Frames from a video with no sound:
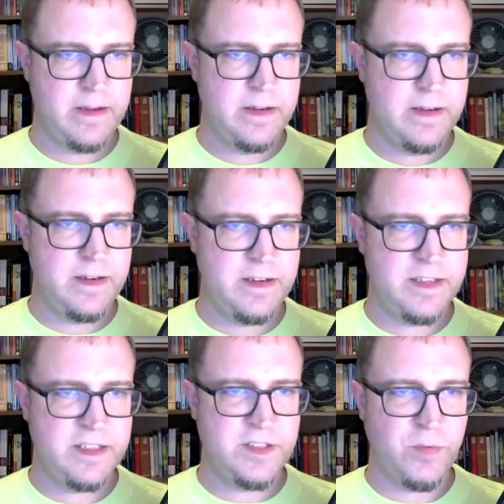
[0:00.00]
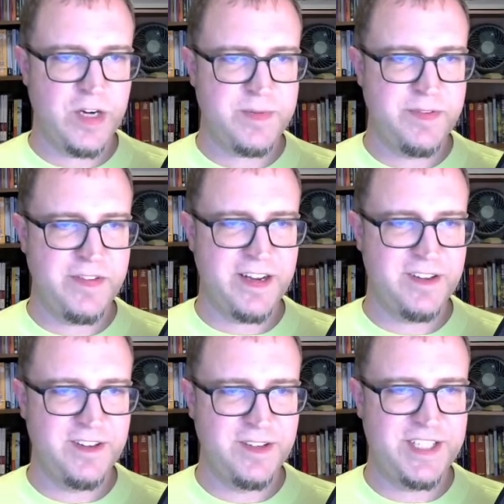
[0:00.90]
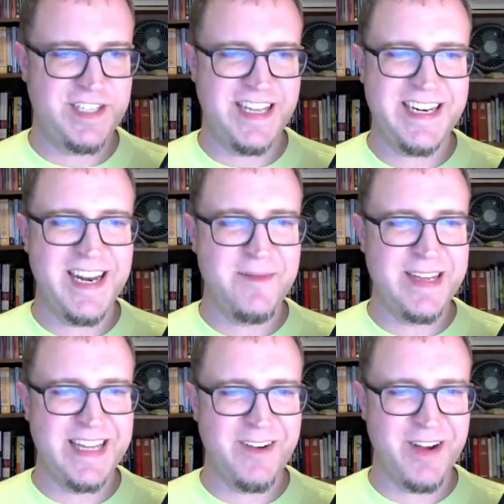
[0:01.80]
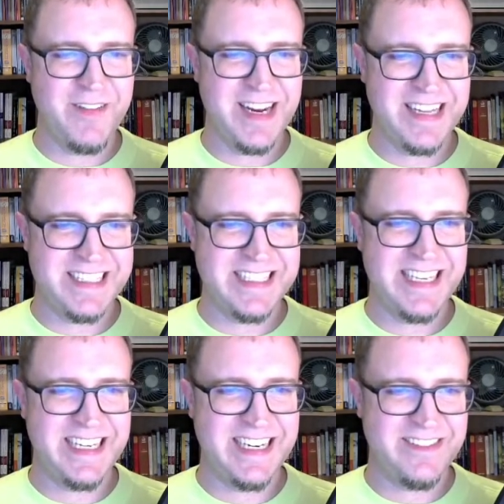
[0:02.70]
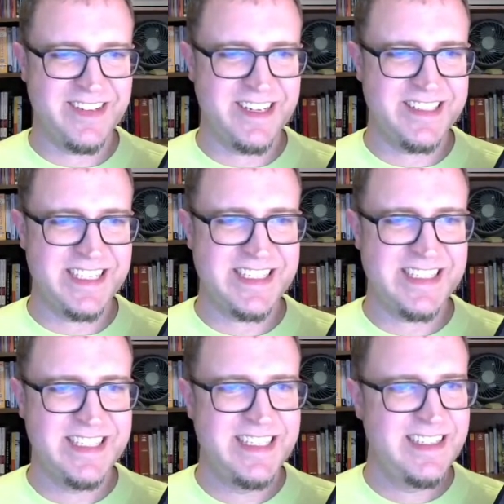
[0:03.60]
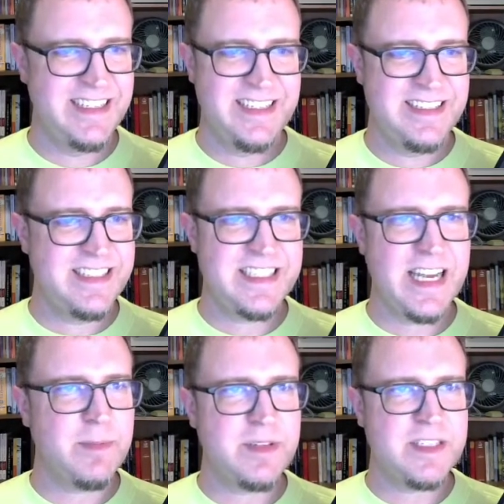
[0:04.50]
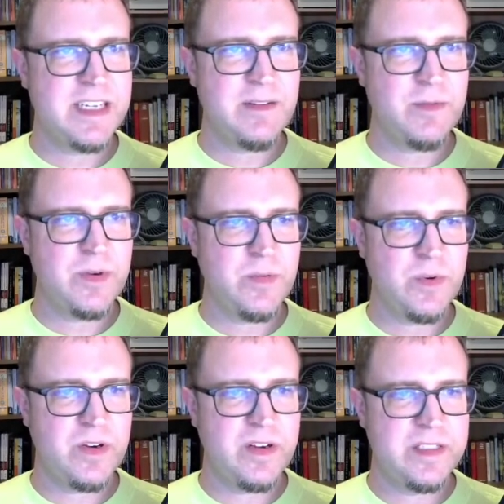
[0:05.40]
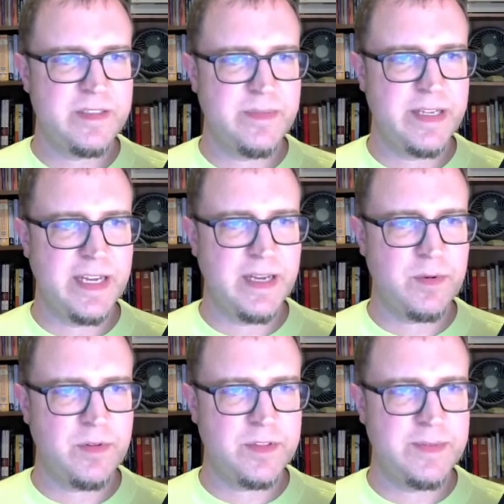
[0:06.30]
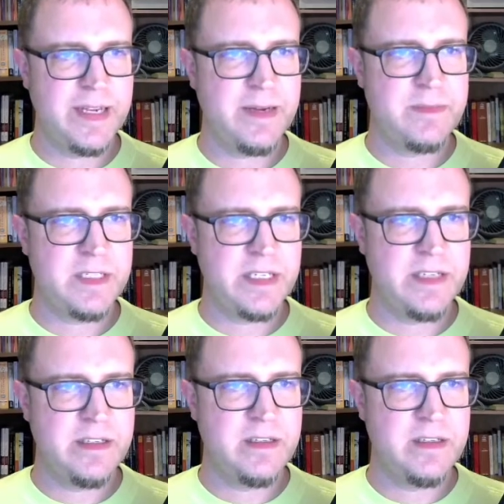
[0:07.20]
To watch me fail, which they did not mean that way, but I like to take it out of a context. Disable is not what we want. To be enabled, to be empty.